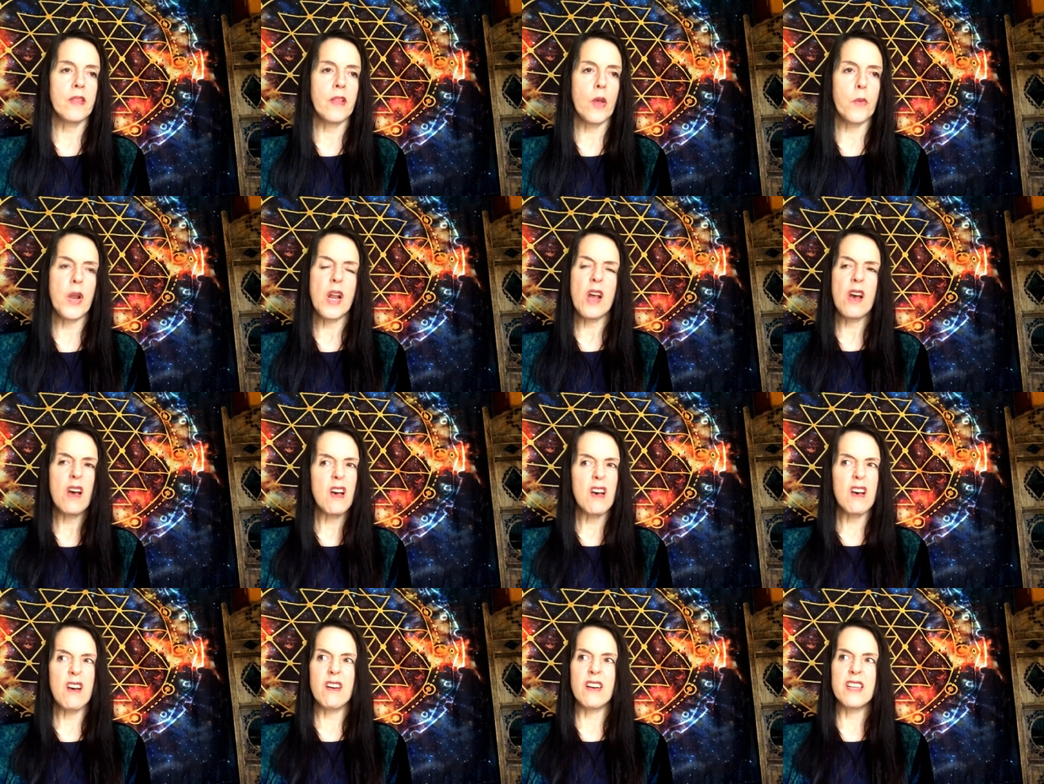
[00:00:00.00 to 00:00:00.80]
And they went,
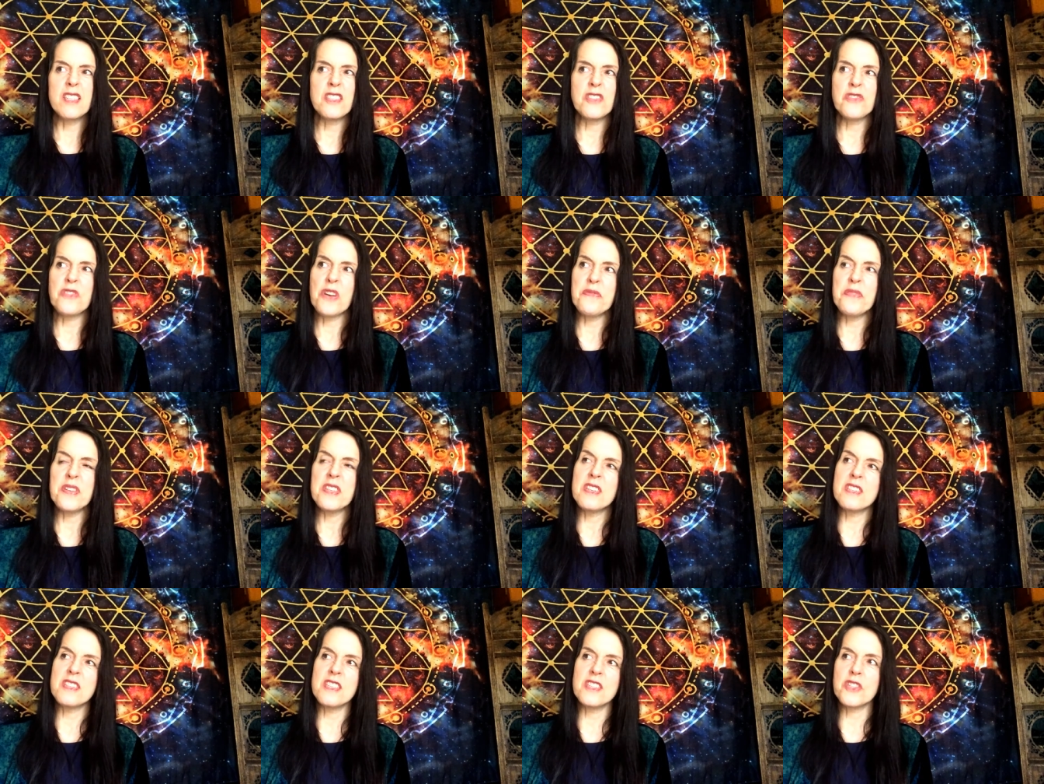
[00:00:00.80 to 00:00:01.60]
oh, I just drove
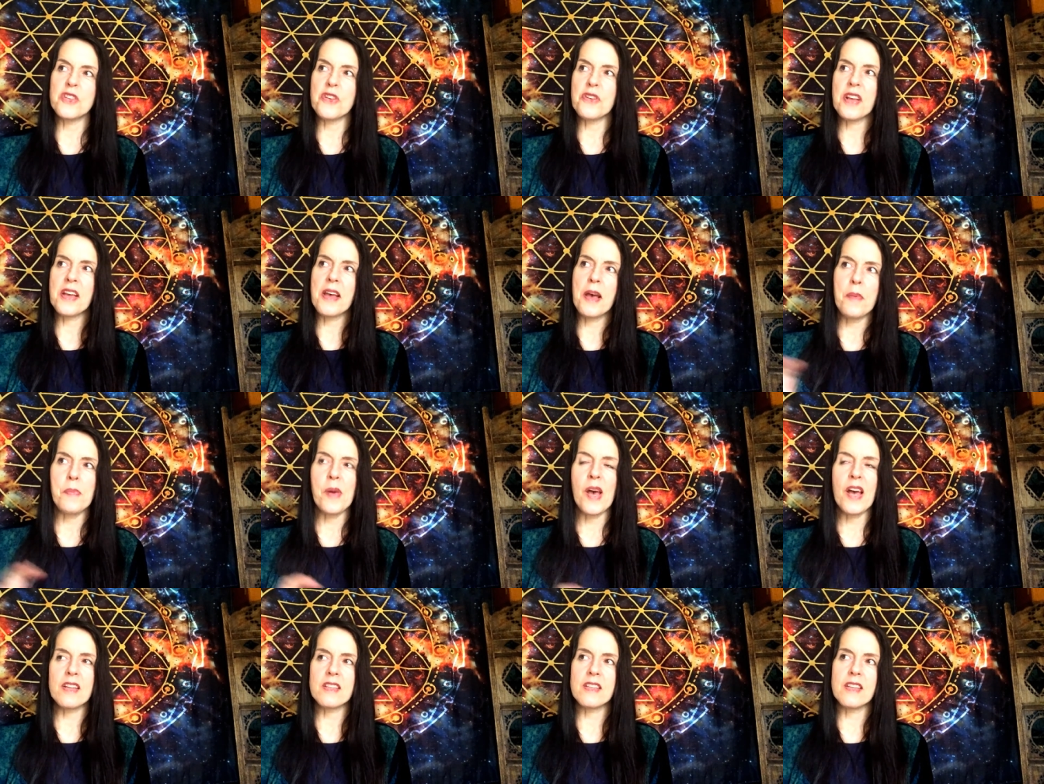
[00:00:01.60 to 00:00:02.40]
into this certain car
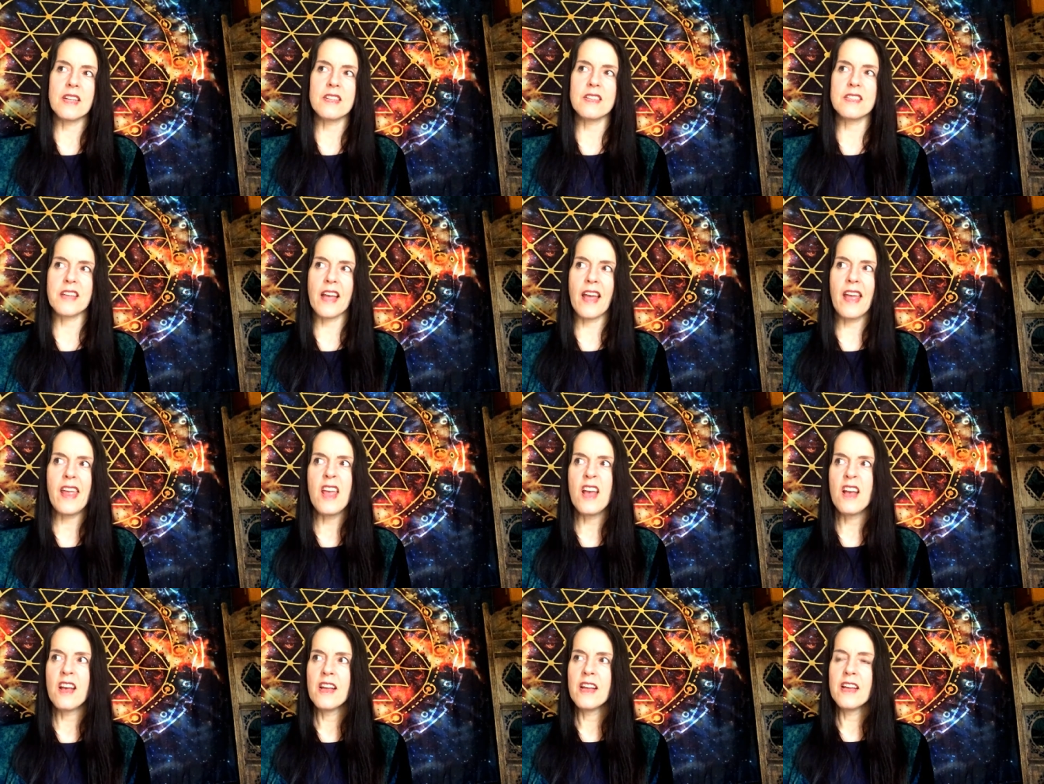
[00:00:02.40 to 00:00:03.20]
park the other day.